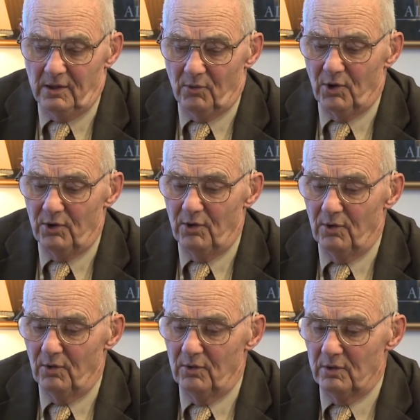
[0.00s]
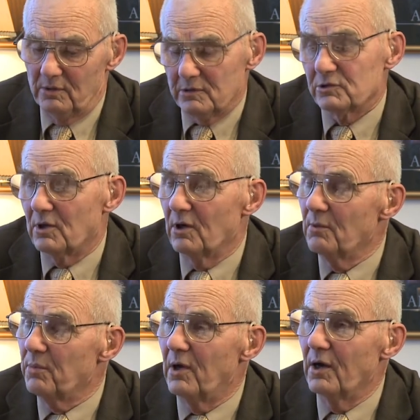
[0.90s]
when you start
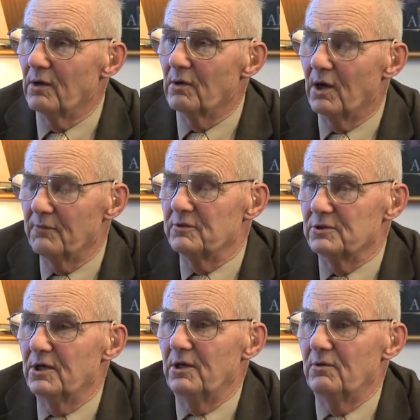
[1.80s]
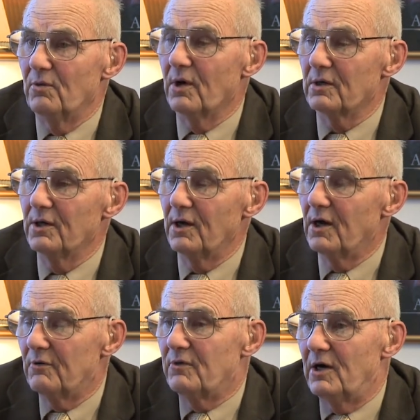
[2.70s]
applying glyphosate directly to
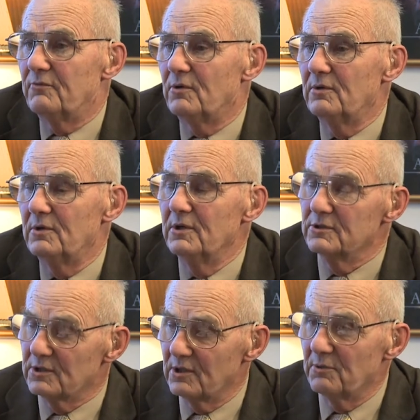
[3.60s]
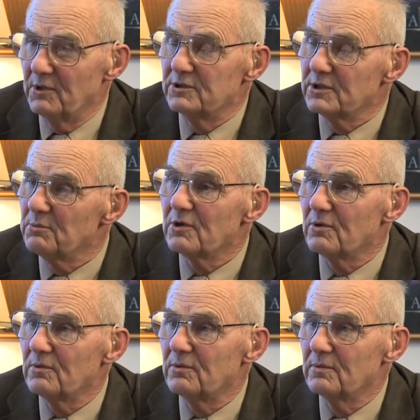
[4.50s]
alfalfa? Is it going to be similar
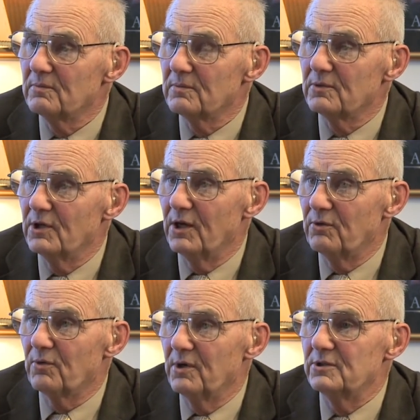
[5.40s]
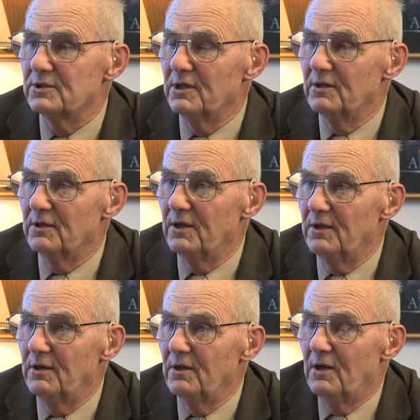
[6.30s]
to, to increasing
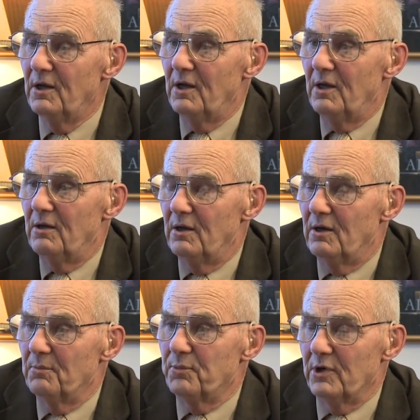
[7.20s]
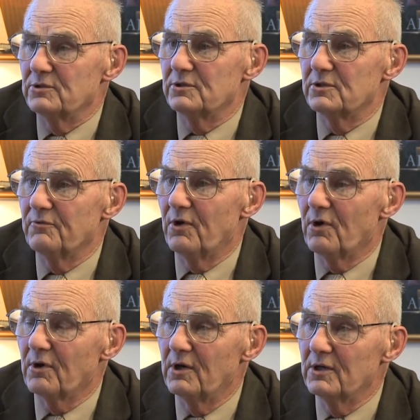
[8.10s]
the uh, presence of the
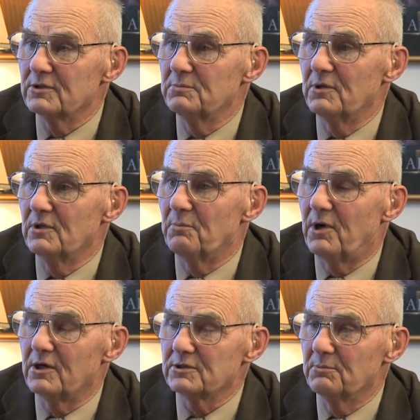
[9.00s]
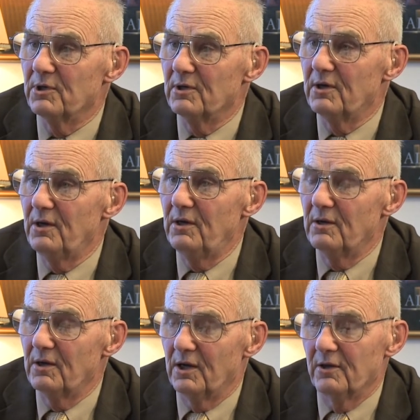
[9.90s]
organism and the possibility
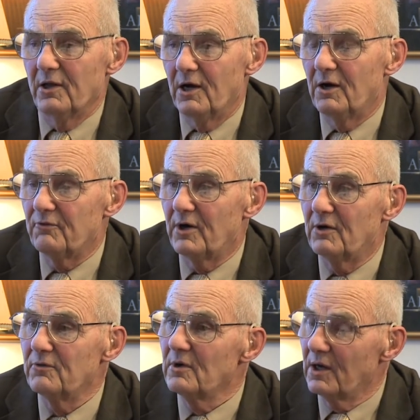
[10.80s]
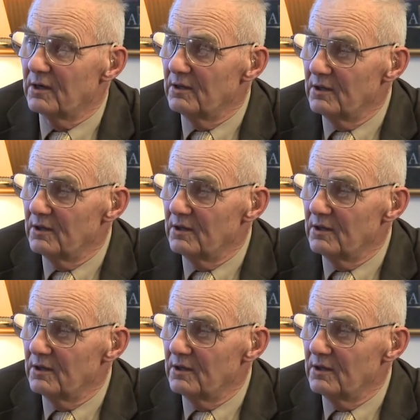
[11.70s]
in the alfalfa like it